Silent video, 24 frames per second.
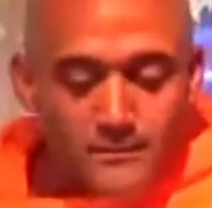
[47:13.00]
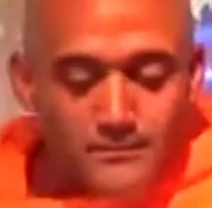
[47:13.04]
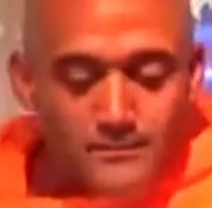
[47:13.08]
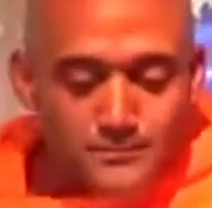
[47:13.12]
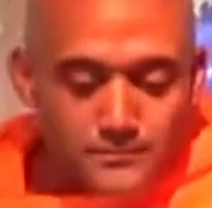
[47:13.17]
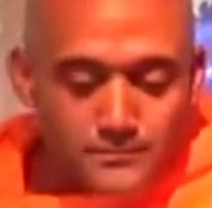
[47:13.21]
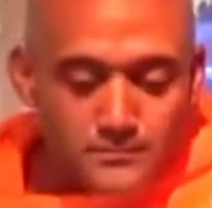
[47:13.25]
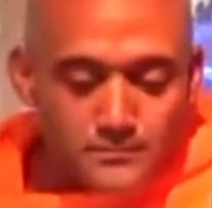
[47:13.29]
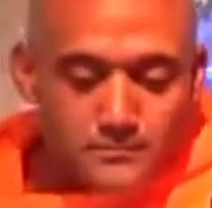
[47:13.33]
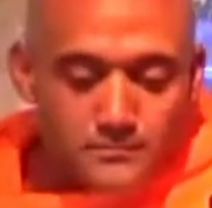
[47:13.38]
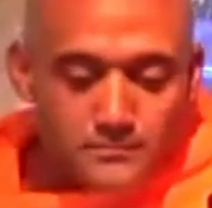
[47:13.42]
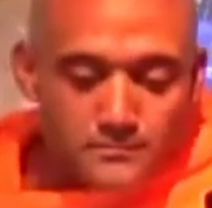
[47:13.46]

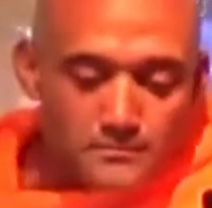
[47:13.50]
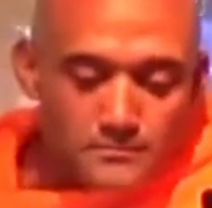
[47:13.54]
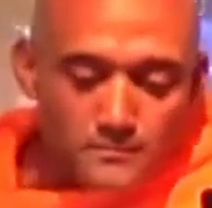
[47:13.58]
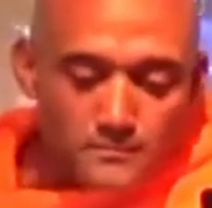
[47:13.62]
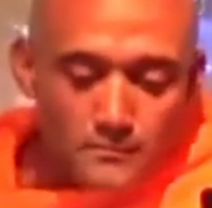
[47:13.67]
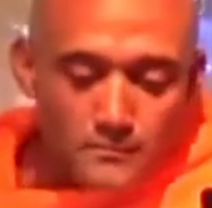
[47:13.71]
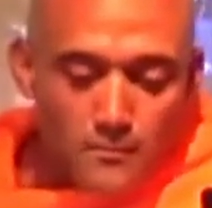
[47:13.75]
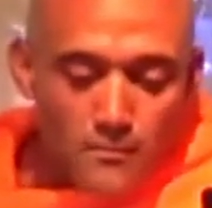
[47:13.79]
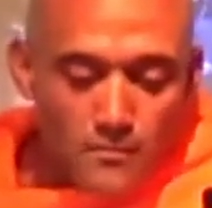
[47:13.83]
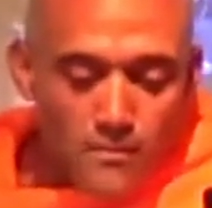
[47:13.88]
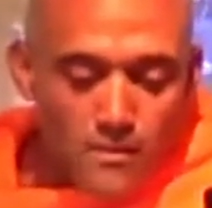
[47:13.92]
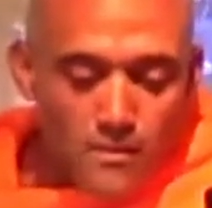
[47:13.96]

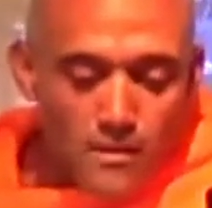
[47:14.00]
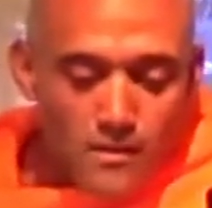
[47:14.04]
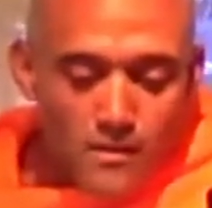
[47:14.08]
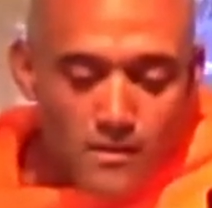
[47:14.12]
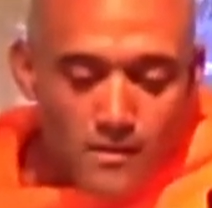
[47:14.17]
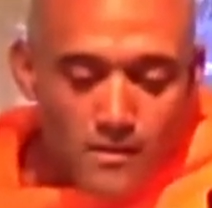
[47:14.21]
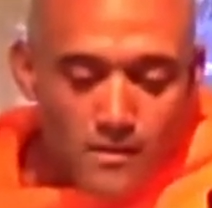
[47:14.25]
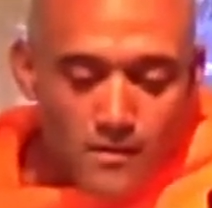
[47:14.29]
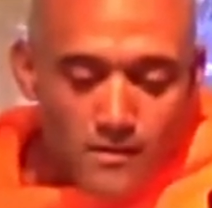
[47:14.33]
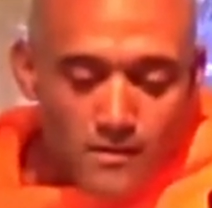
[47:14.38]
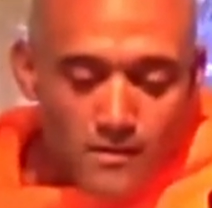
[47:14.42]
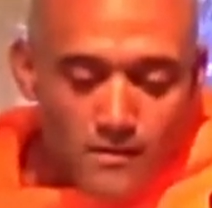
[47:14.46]

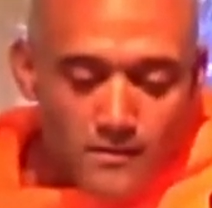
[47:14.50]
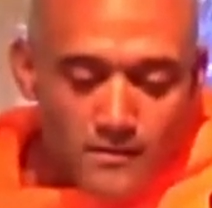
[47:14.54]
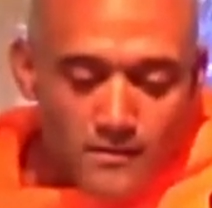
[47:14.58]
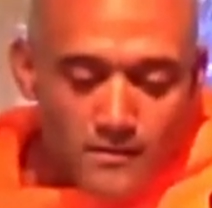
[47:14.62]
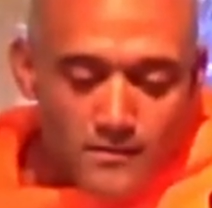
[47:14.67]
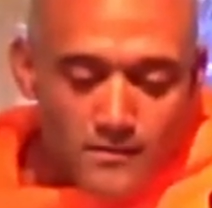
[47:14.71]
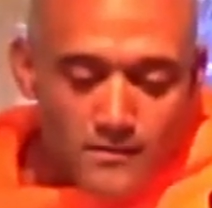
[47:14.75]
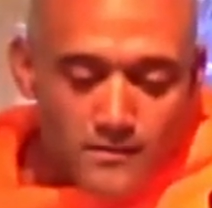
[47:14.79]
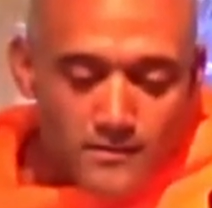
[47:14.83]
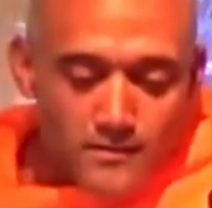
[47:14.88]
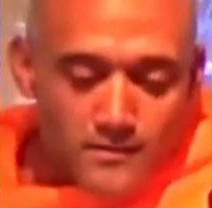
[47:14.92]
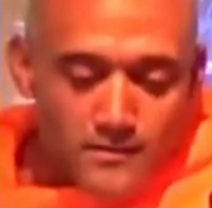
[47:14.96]

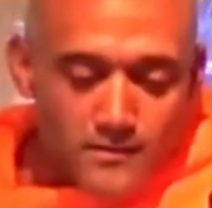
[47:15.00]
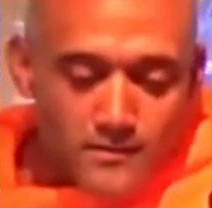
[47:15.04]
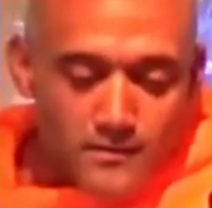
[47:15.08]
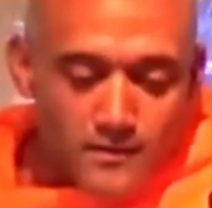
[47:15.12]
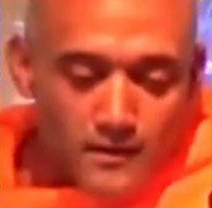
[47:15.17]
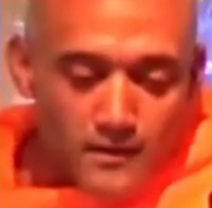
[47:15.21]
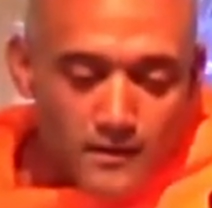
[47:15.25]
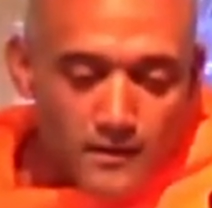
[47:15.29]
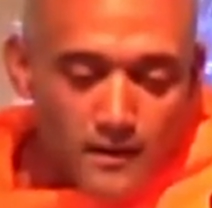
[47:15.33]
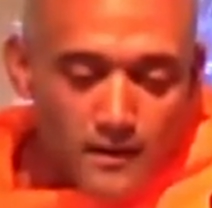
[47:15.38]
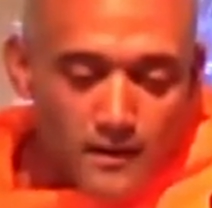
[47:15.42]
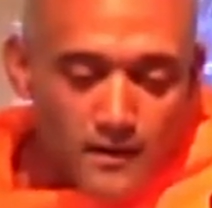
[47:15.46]

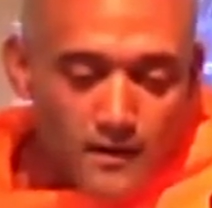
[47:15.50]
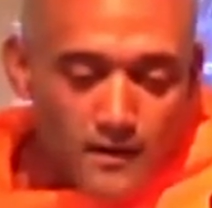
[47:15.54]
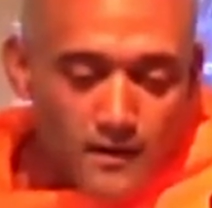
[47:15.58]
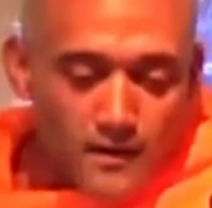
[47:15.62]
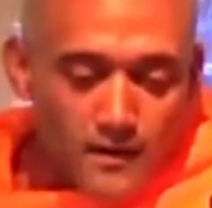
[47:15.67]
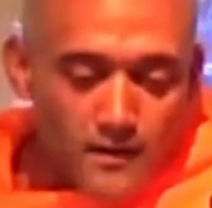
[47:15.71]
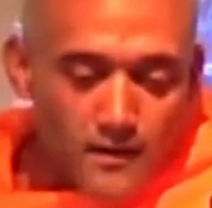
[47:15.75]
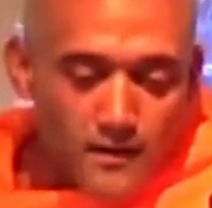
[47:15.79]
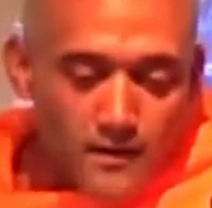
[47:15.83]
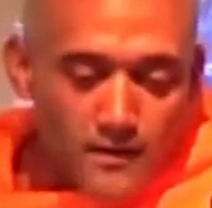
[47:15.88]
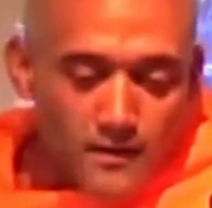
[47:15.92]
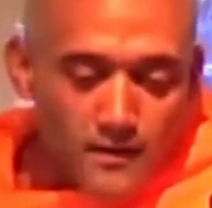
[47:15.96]

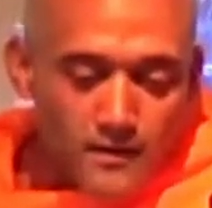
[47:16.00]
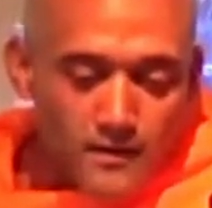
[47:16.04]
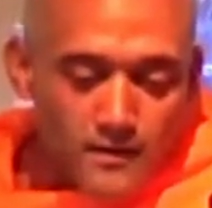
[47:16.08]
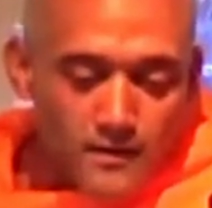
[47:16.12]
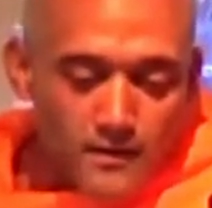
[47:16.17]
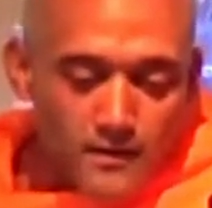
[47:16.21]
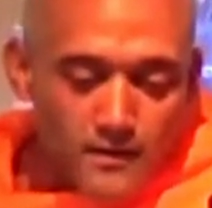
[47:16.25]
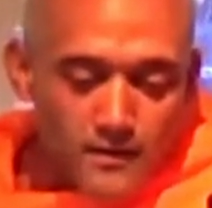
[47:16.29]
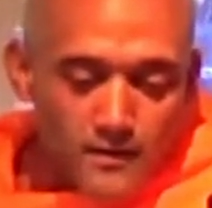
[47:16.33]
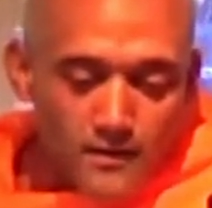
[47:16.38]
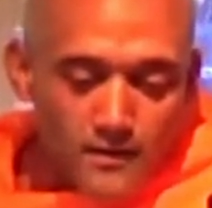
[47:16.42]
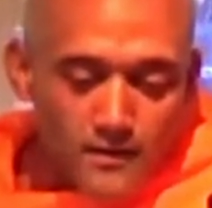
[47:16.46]

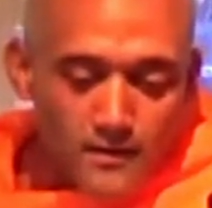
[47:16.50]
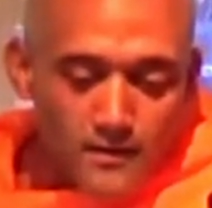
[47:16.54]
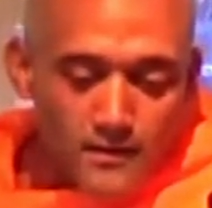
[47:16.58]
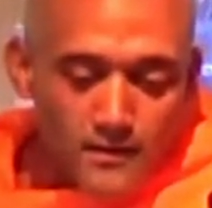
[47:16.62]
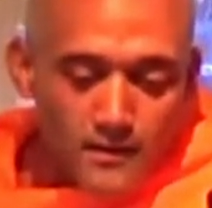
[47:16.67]
(no one is talking)